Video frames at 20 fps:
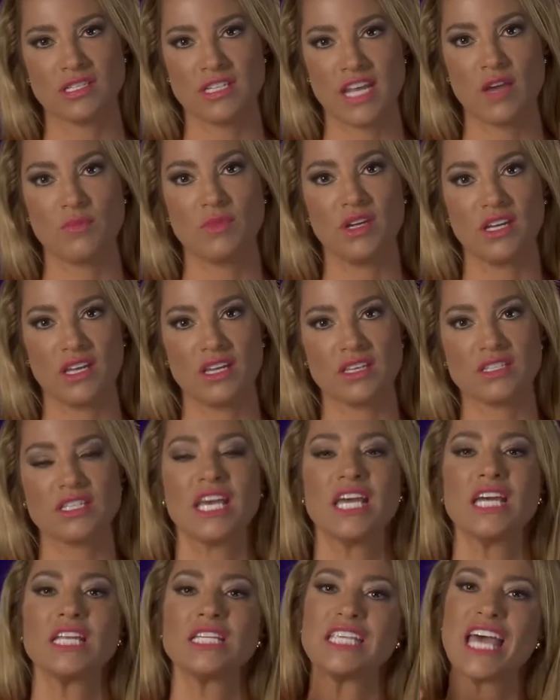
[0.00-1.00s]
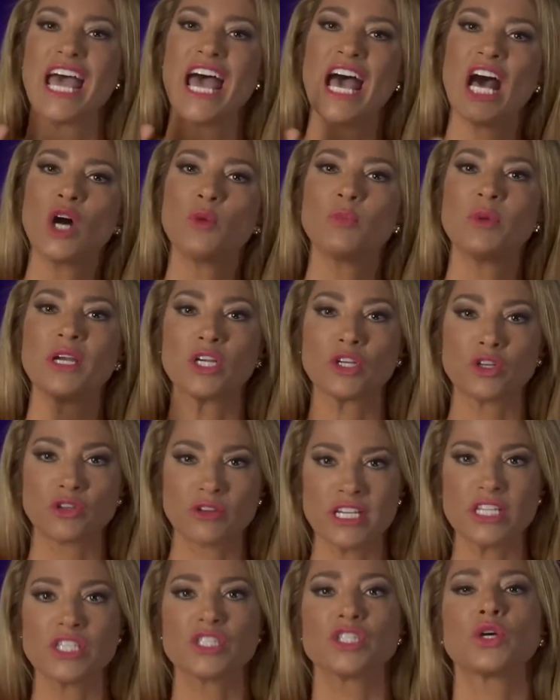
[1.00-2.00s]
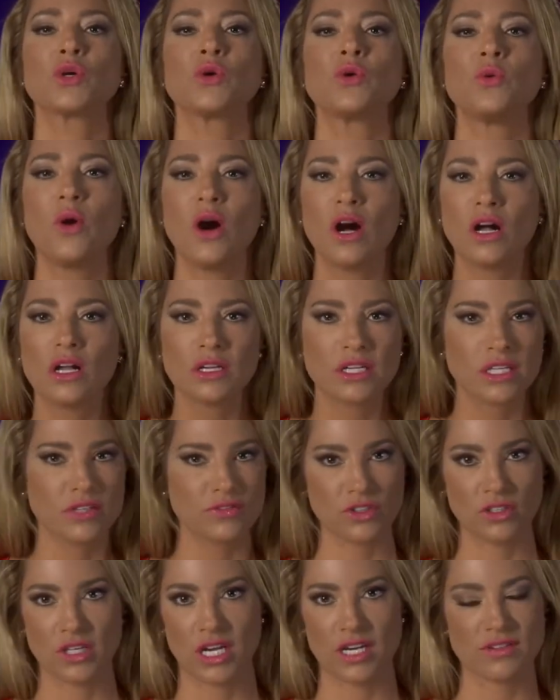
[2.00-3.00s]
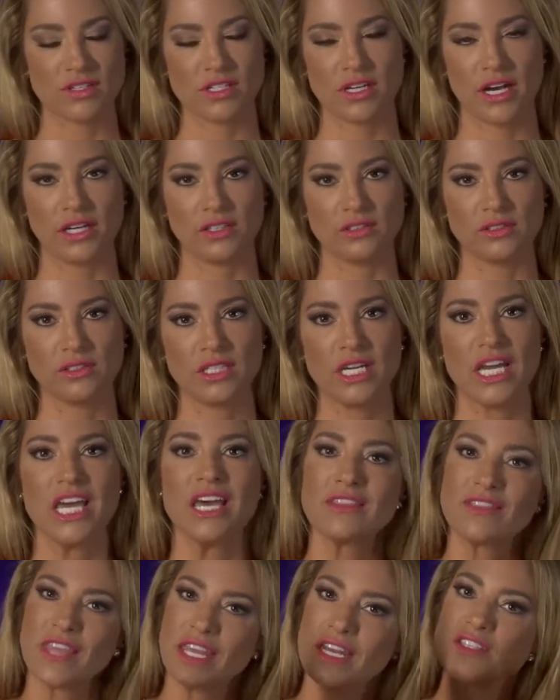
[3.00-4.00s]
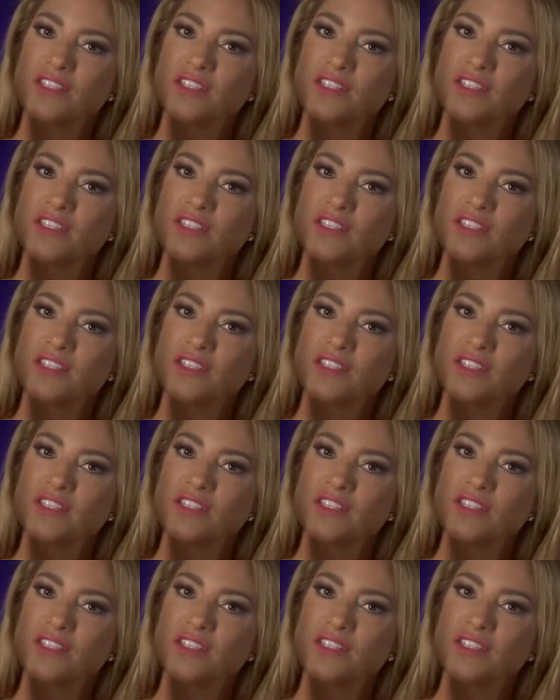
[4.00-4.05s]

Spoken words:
statement is to help increase the quality of your lifestyle. That